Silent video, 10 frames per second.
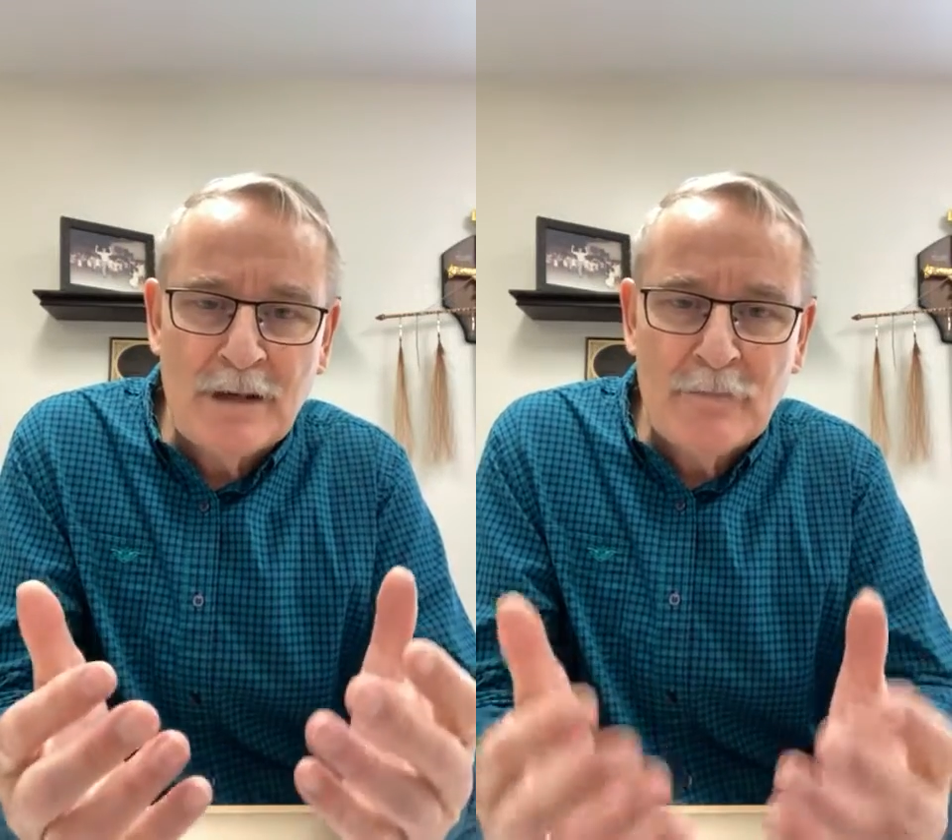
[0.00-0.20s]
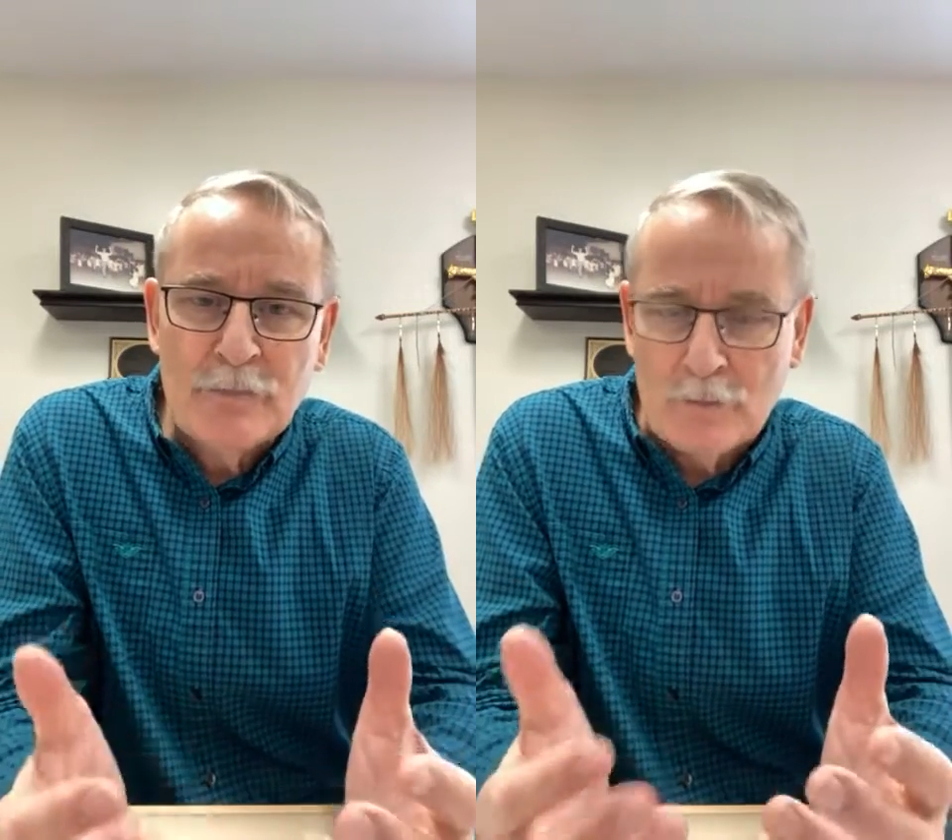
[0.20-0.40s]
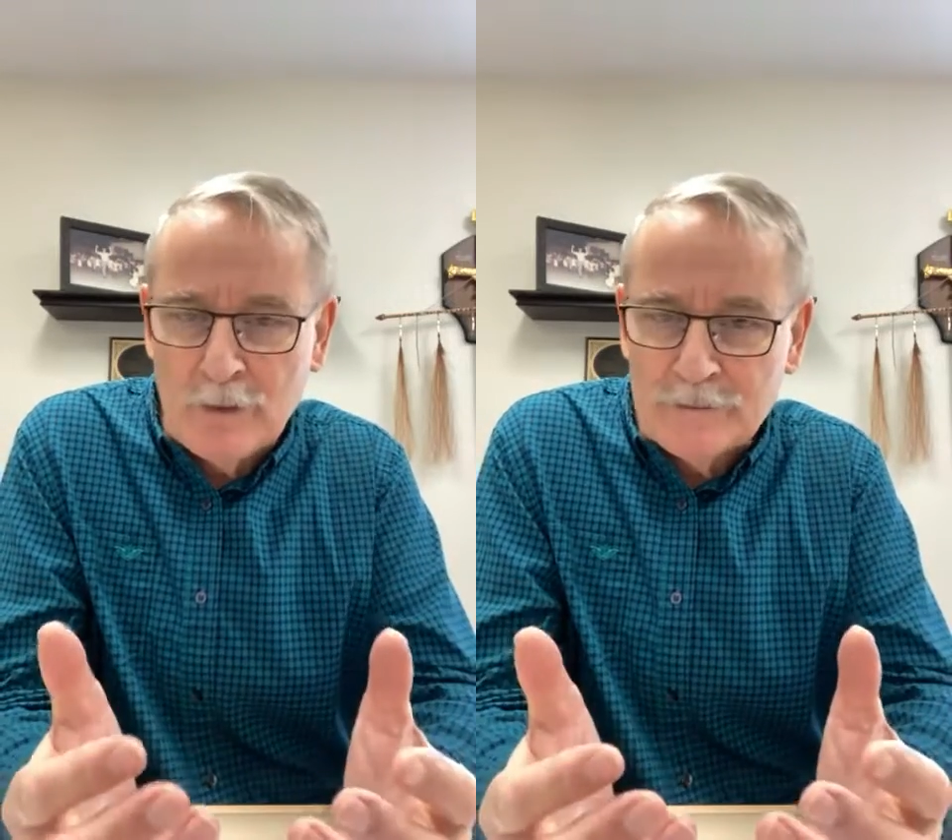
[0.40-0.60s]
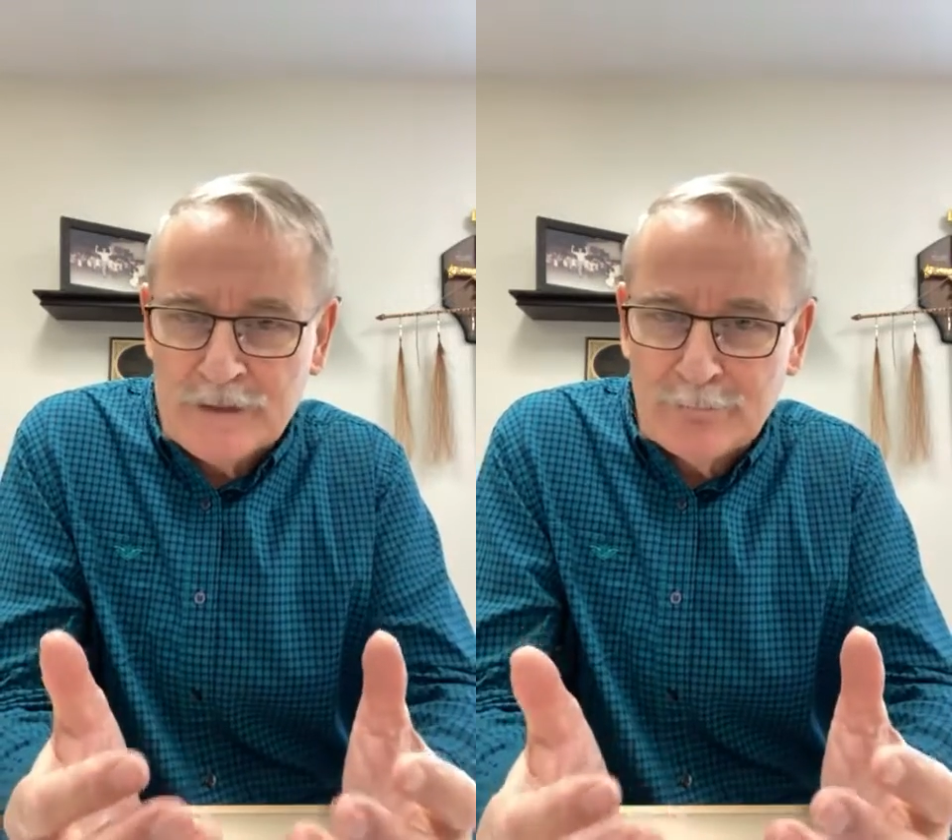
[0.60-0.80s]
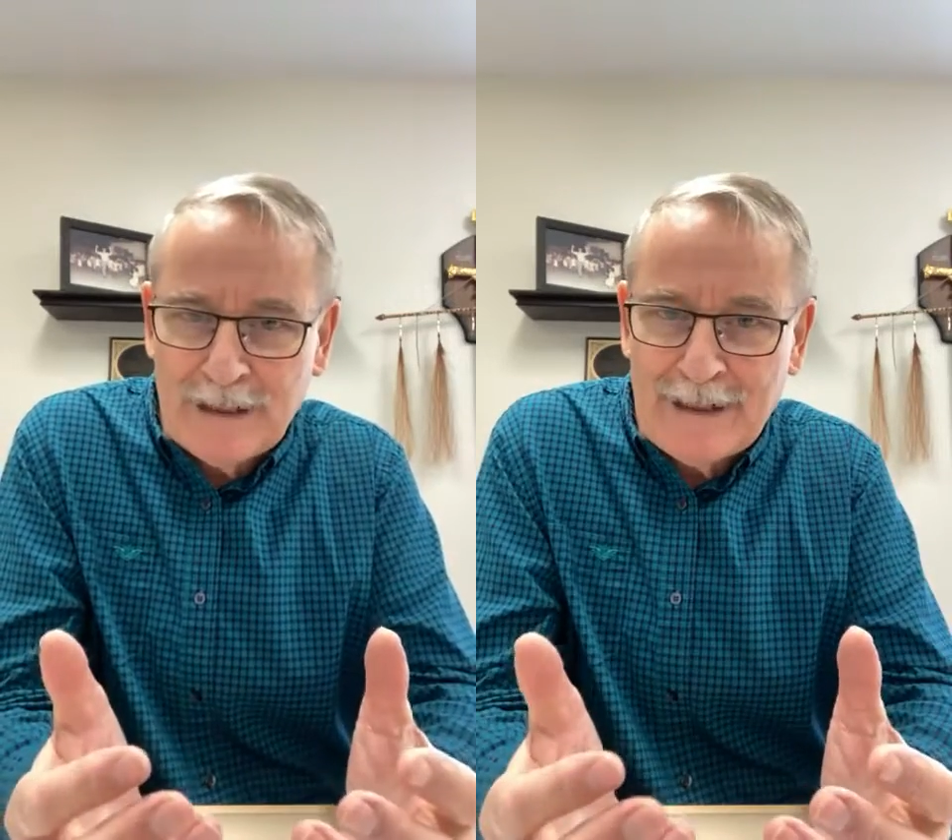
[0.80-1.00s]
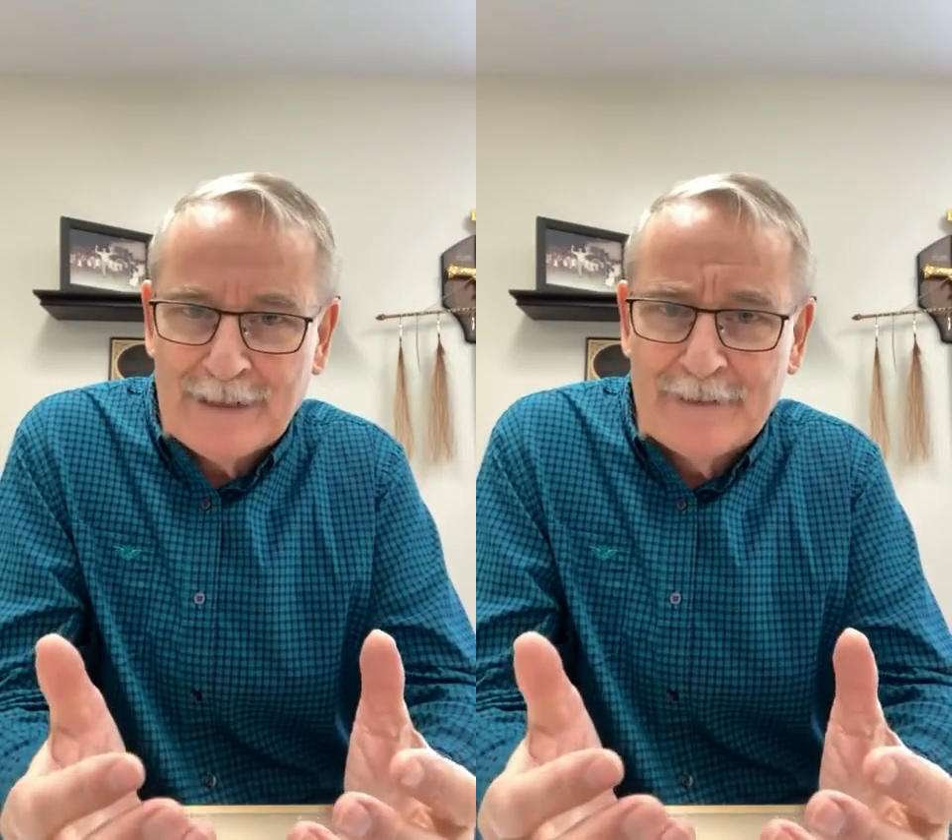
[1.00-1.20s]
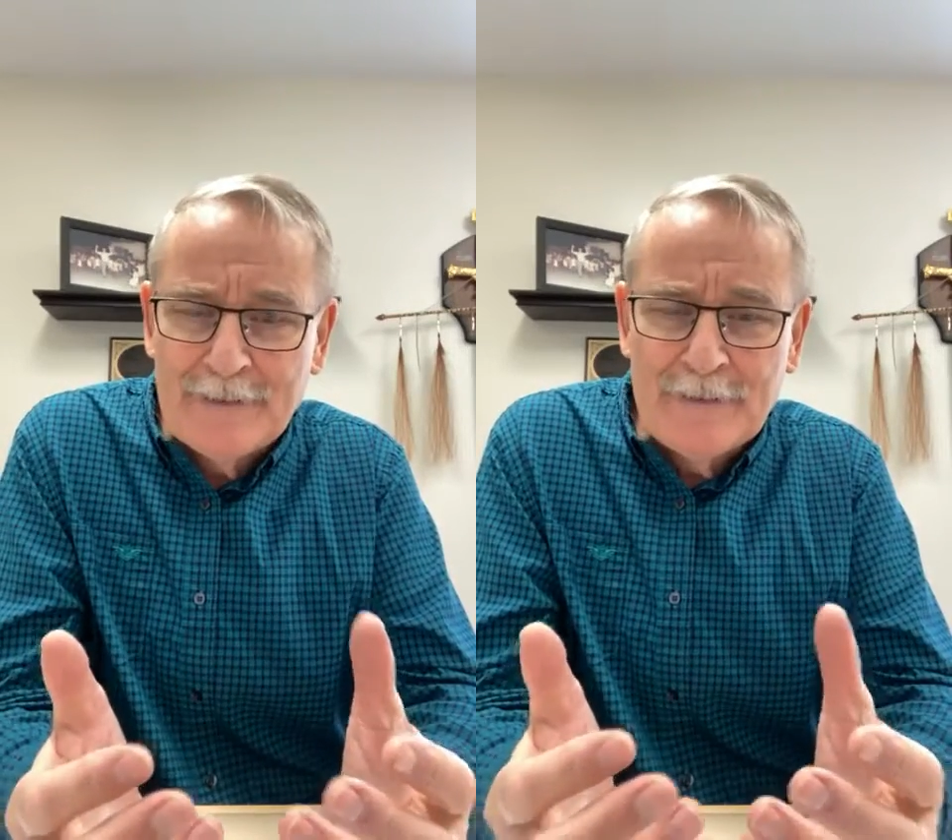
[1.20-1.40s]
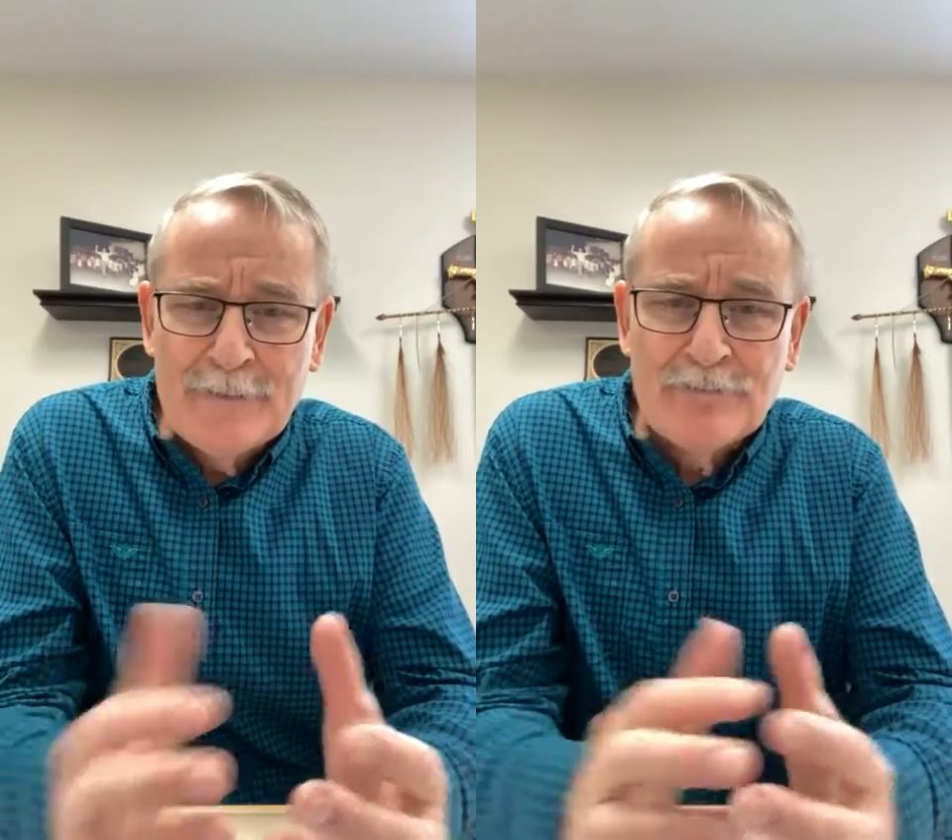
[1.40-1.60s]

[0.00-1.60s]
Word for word: he enthrones upon.